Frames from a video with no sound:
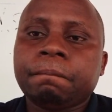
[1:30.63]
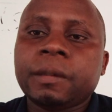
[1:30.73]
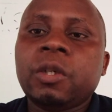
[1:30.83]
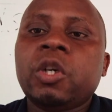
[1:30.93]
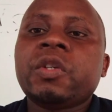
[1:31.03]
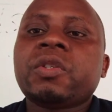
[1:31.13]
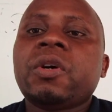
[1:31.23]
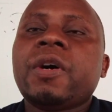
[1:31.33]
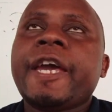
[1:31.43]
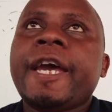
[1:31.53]

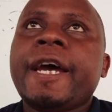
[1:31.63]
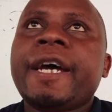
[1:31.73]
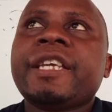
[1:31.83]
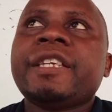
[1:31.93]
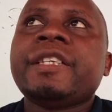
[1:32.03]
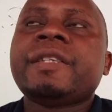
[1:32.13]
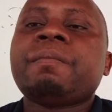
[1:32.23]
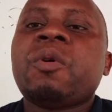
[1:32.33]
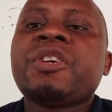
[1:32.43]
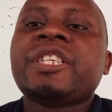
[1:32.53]
Also, air is
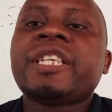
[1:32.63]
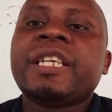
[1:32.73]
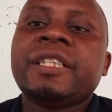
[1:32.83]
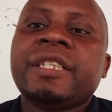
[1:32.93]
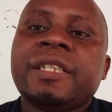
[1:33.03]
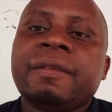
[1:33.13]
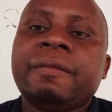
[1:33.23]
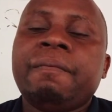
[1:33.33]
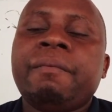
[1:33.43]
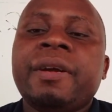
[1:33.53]
moistened
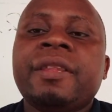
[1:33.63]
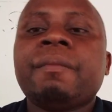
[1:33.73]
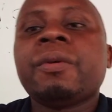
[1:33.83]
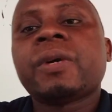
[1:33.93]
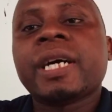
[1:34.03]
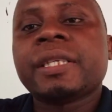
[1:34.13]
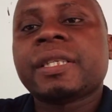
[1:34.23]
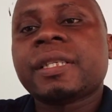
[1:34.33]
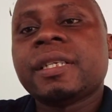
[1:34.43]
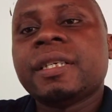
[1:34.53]
by the
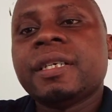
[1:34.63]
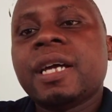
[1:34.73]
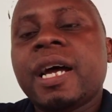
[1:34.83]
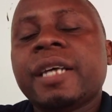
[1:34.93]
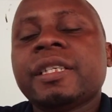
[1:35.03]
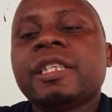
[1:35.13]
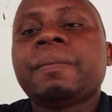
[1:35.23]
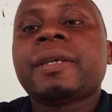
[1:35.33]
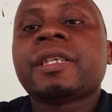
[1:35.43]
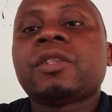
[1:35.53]
mucus as it
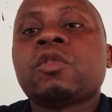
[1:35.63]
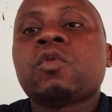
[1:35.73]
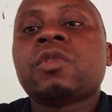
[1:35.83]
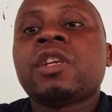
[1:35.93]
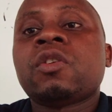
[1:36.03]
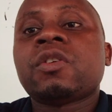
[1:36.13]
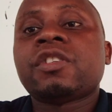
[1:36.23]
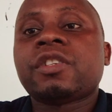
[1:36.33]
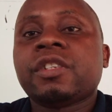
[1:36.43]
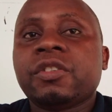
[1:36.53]
passes through the
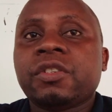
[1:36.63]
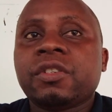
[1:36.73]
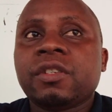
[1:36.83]
nostrils.